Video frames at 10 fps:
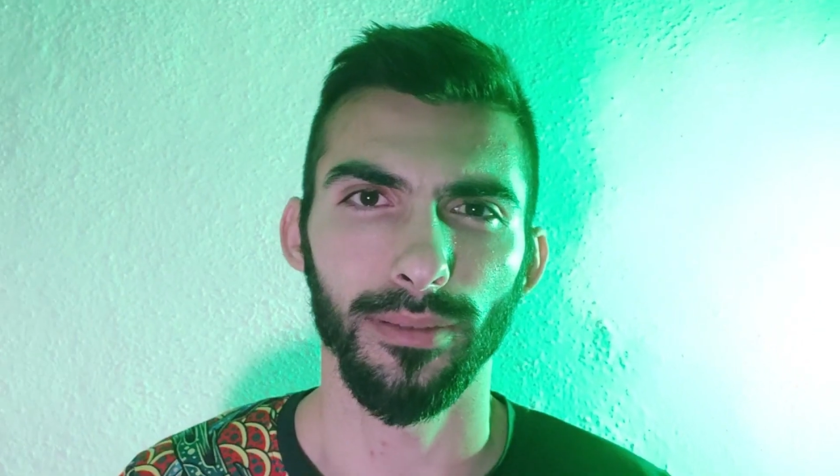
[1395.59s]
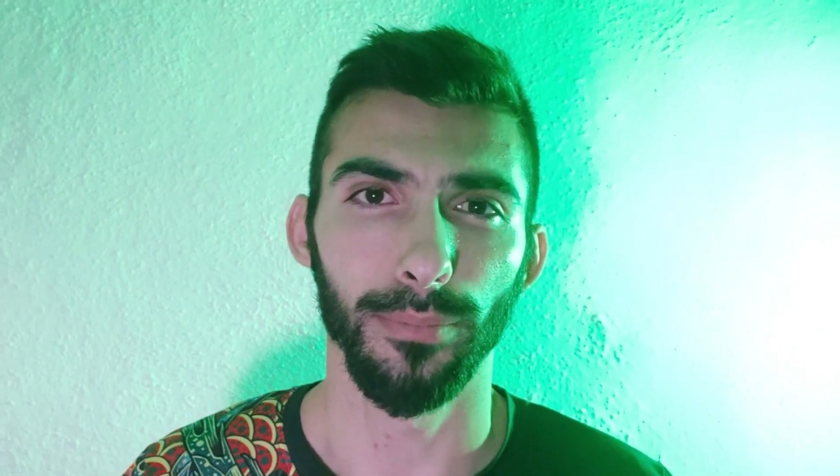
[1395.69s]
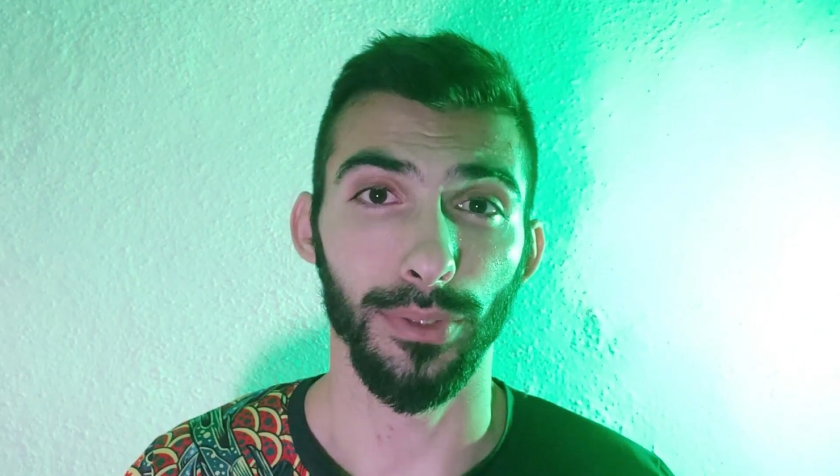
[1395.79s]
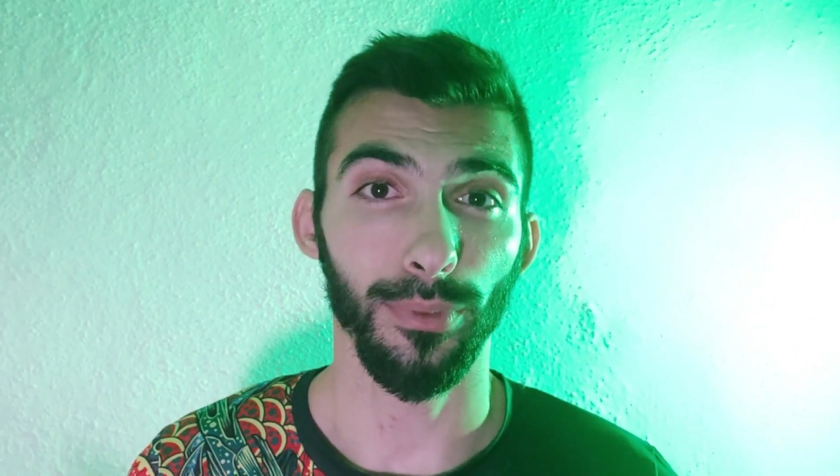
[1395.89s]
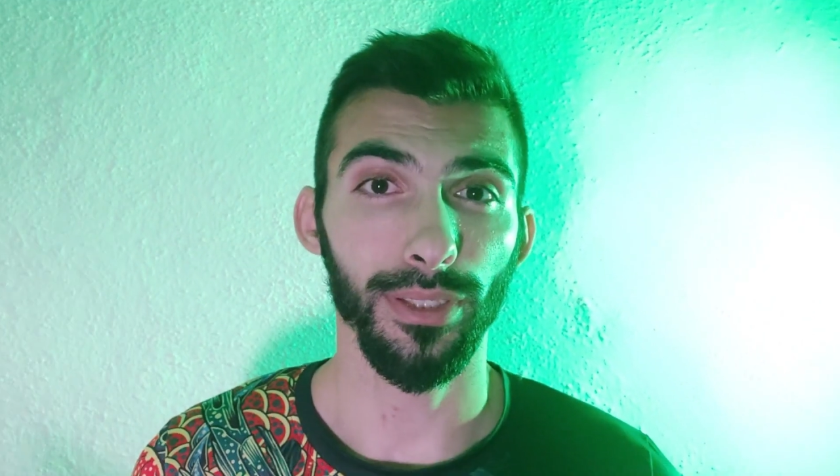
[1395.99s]

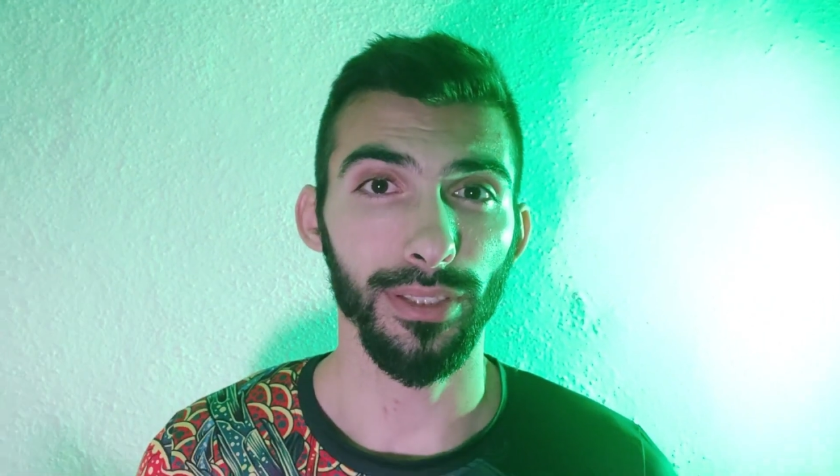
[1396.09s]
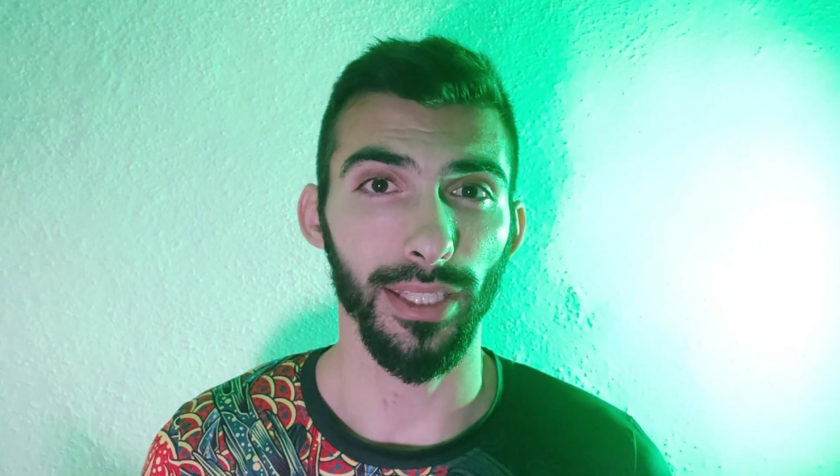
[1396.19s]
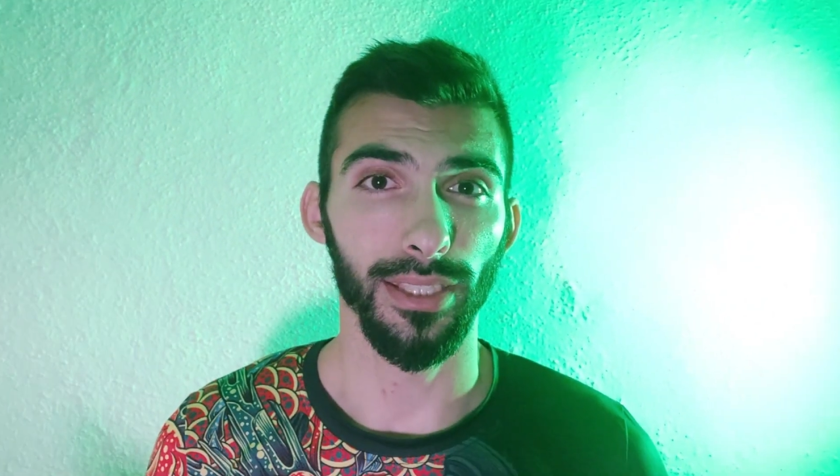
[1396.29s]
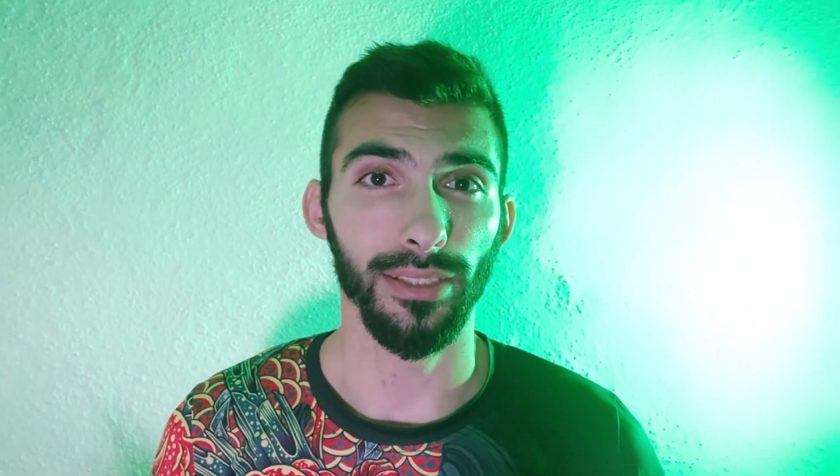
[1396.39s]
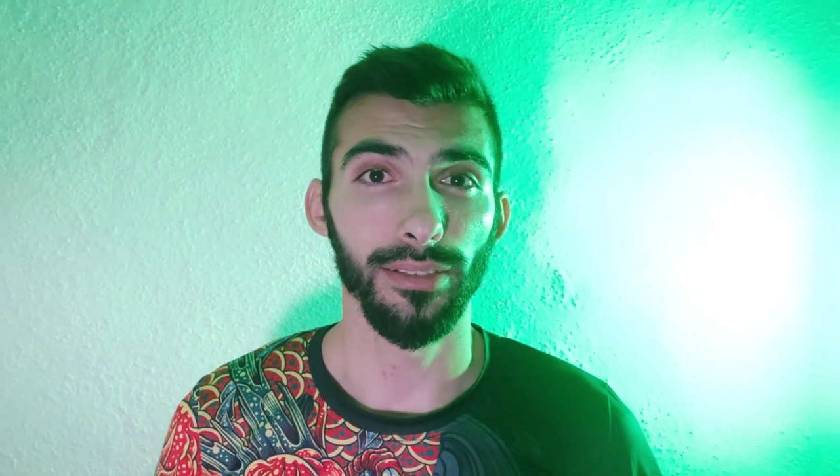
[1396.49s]
But one
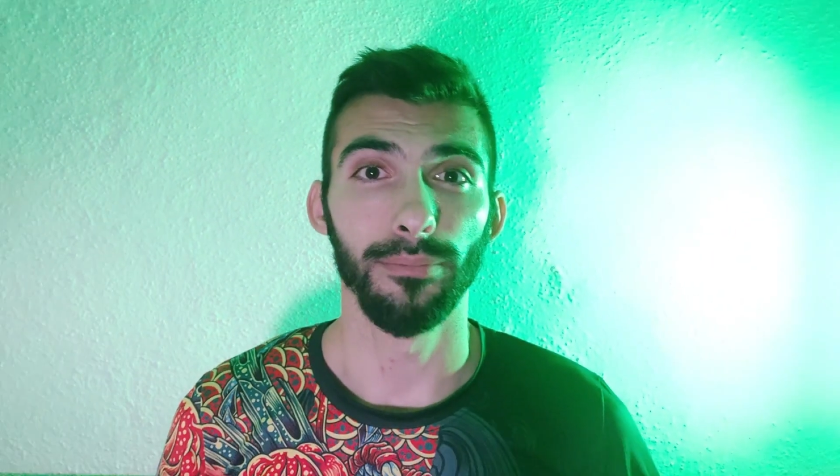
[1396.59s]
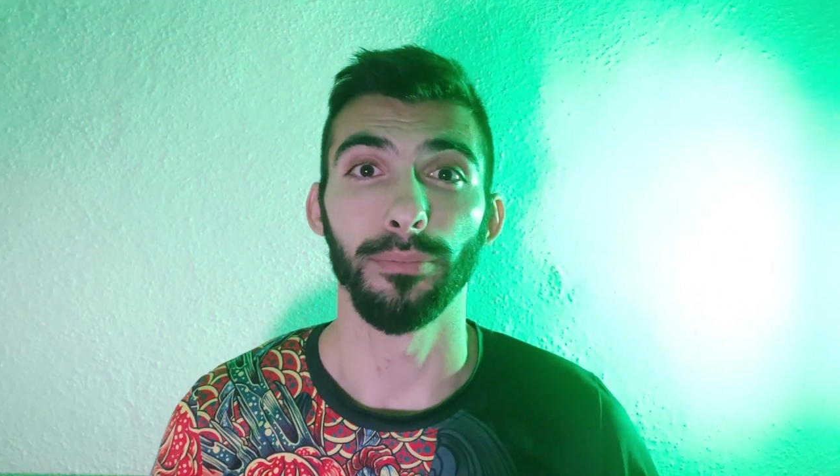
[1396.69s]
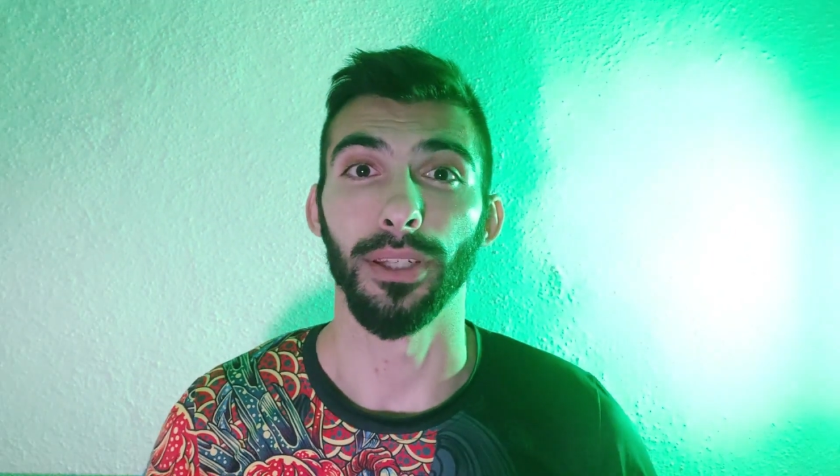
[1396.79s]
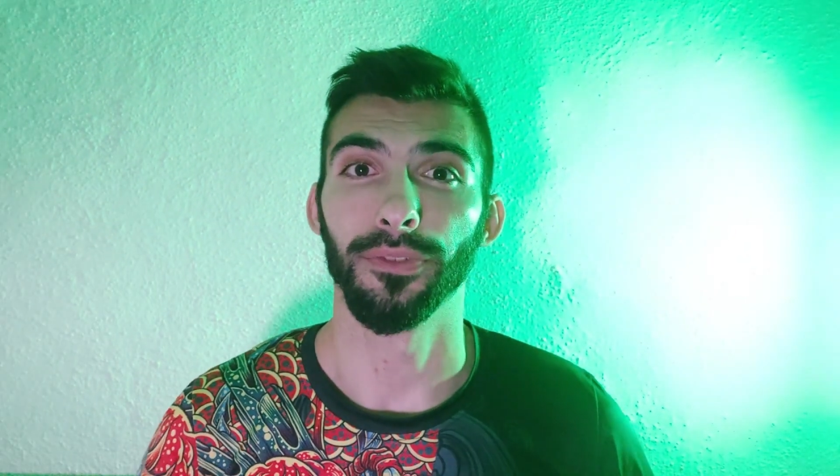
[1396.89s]
day, my